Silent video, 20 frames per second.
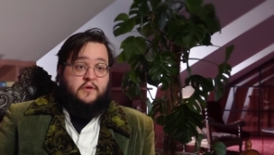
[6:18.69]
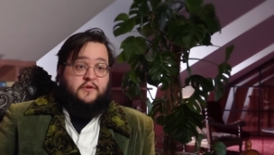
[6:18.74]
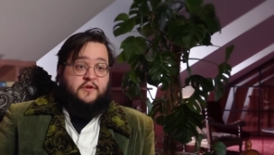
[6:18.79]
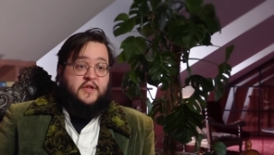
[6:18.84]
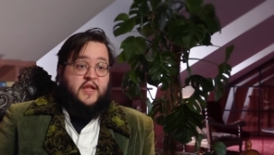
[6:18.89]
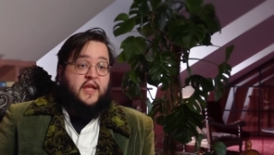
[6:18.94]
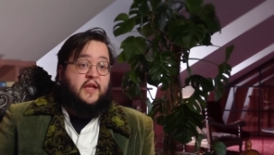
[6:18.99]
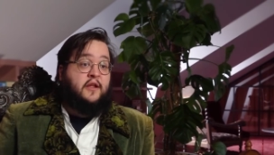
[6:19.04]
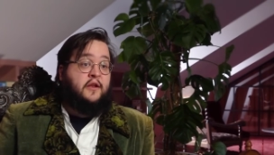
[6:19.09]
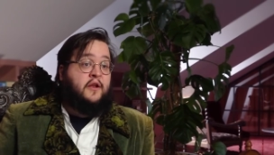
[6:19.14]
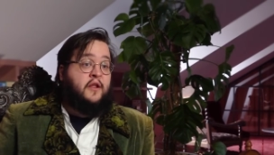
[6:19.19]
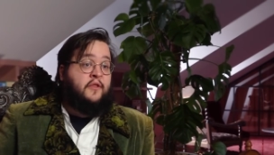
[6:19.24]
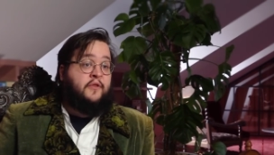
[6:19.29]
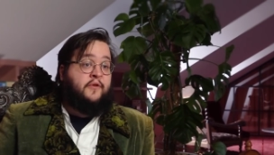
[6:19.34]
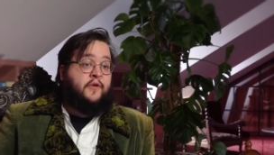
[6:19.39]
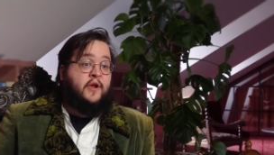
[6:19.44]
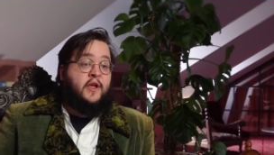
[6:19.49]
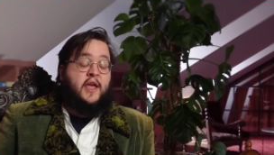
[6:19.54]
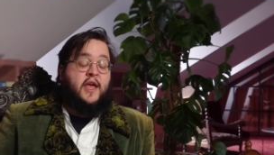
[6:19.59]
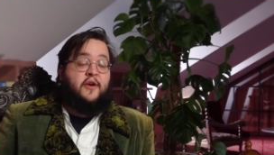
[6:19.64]
Take
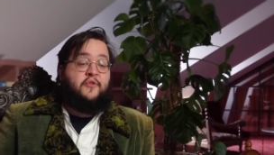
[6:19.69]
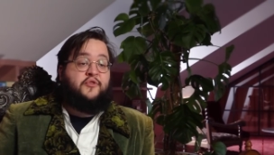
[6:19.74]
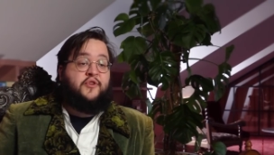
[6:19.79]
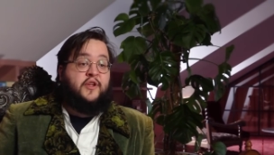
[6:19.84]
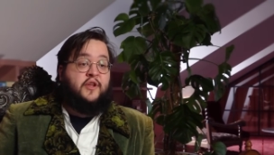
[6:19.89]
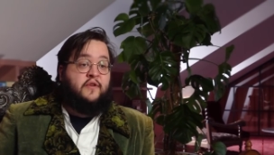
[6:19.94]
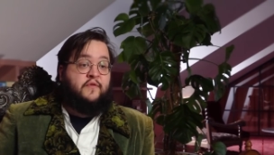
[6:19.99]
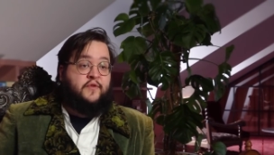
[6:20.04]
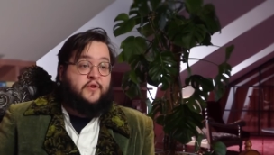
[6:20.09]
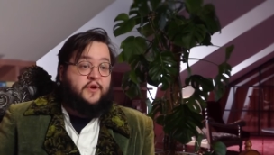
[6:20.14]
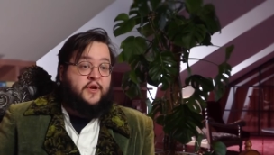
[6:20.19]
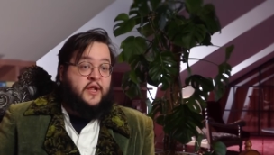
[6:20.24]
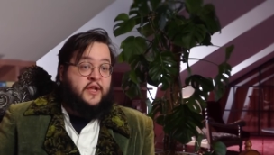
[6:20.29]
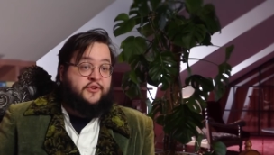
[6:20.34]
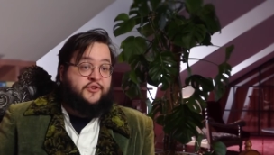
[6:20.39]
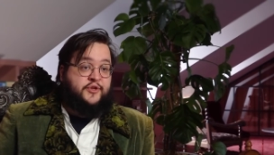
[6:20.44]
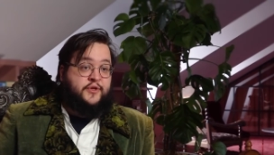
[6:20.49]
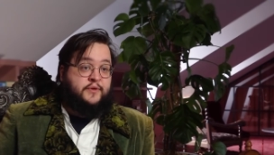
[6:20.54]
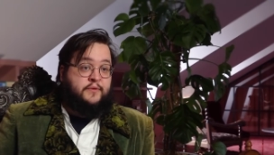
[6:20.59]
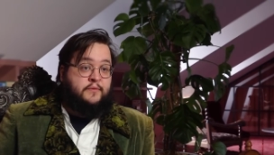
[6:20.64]
another accounting of your
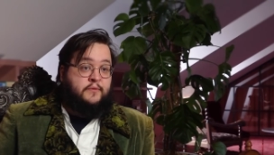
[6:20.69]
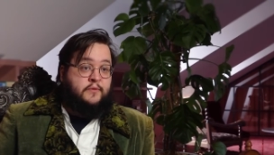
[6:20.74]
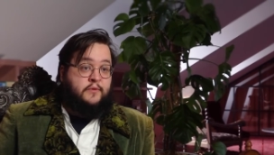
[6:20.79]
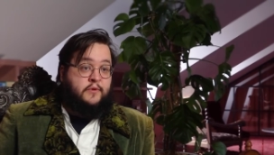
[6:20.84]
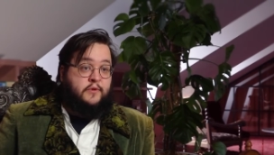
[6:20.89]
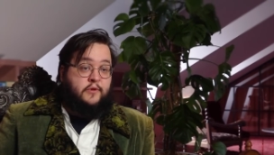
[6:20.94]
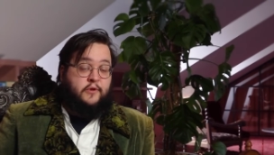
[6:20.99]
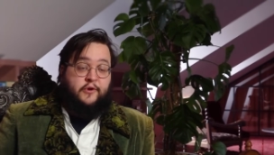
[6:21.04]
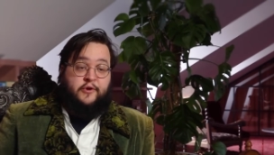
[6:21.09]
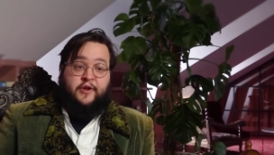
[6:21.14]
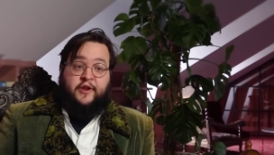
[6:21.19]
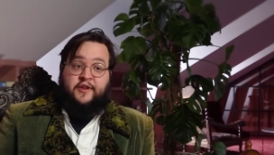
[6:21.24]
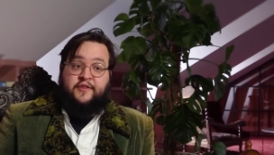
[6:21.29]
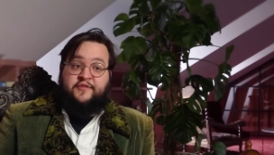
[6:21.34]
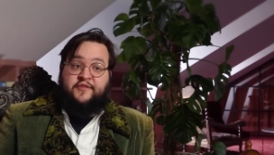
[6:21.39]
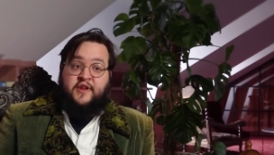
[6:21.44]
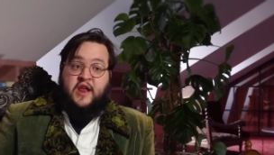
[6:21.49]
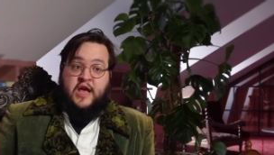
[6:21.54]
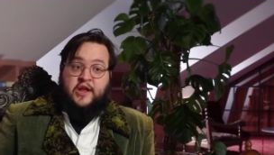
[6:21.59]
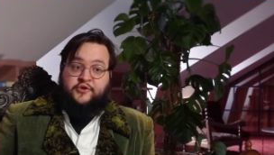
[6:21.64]
nation, look at
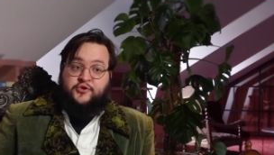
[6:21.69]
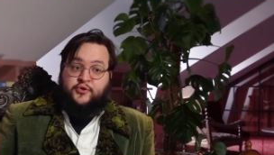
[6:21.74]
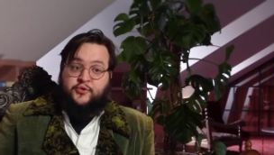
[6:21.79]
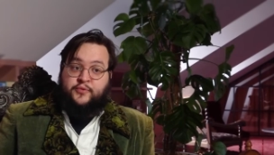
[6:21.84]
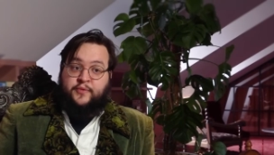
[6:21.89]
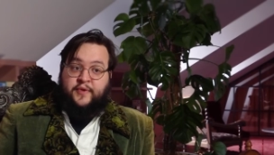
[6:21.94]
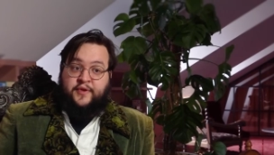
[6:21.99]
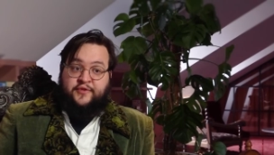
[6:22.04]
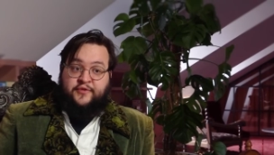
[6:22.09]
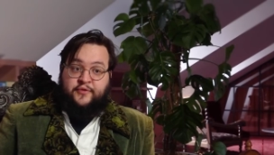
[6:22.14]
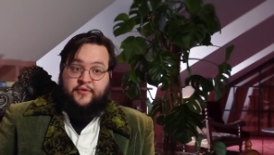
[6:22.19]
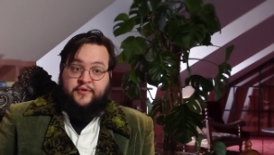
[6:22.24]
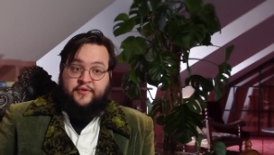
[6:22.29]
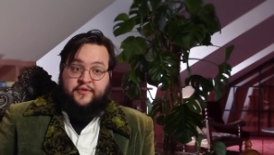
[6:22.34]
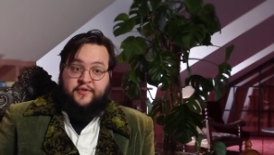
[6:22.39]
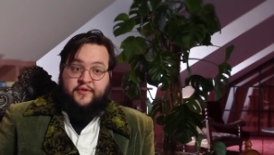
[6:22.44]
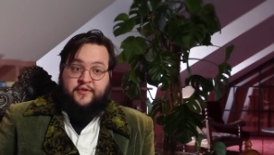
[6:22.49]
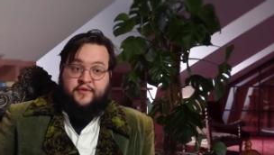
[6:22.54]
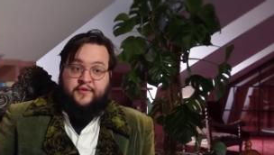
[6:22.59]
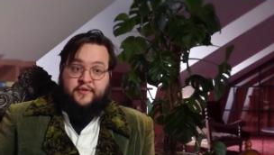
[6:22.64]
its natural
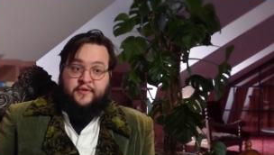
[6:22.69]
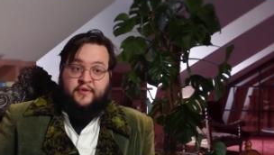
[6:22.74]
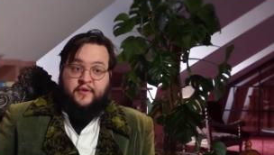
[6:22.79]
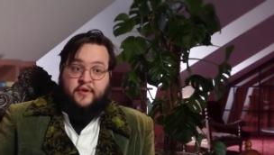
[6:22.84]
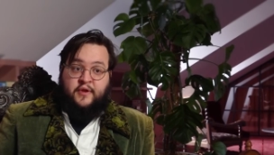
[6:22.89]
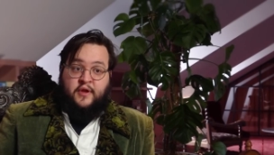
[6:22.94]
resources,